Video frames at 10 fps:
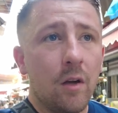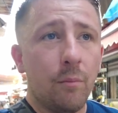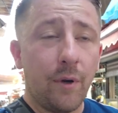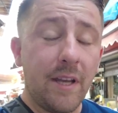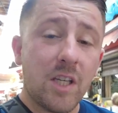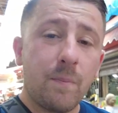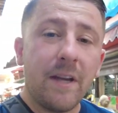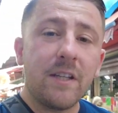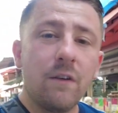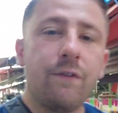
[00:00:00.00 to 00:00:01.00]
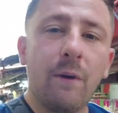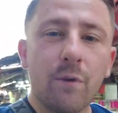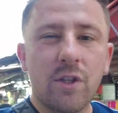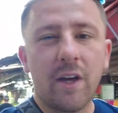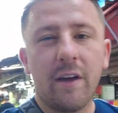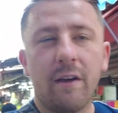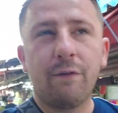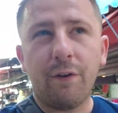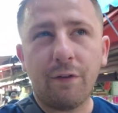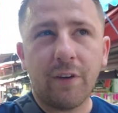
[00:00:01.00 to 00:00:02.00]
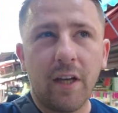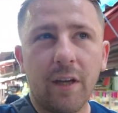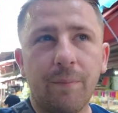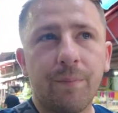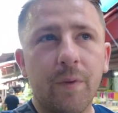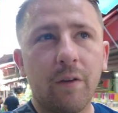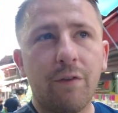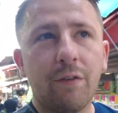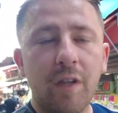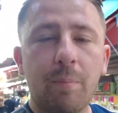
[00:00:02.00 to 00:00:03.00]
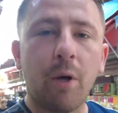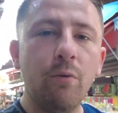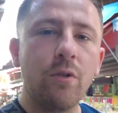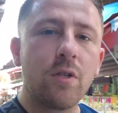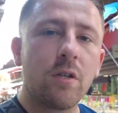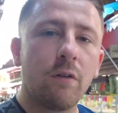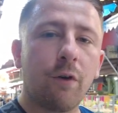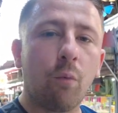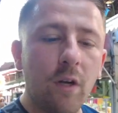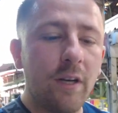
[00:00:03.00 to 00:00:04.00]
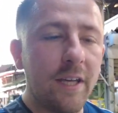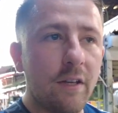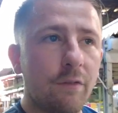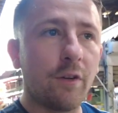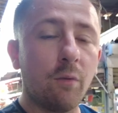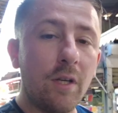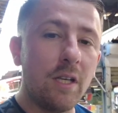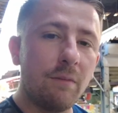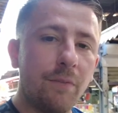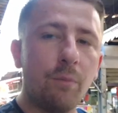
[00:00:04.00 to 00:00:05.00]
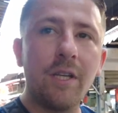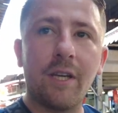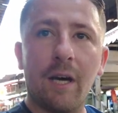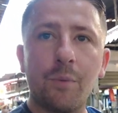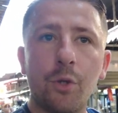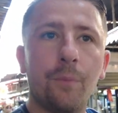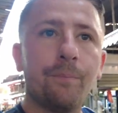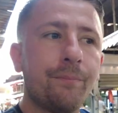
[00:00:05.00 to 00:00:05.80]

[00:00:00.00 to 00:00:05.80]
Pretty expensive, it was uh, 50, 50 pounds for one night for the wee, the wee capsule.